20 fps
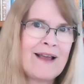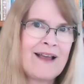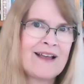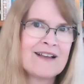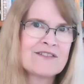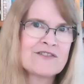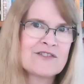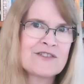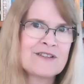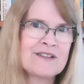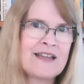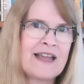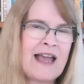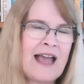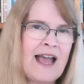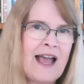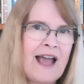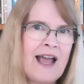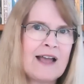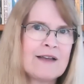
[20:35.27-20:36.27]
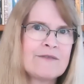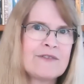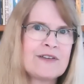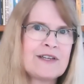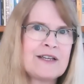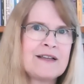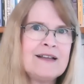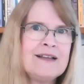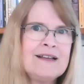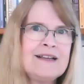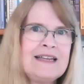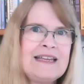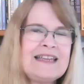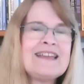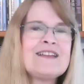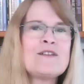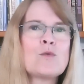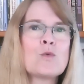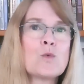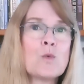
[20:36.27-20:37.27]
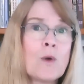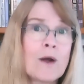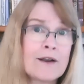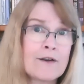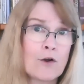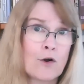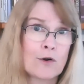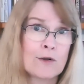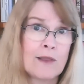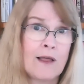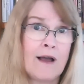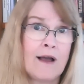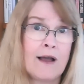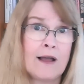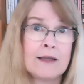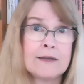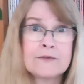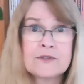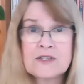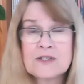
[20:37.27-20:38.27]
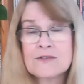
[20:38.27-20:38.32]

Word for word: actually having it run our lives.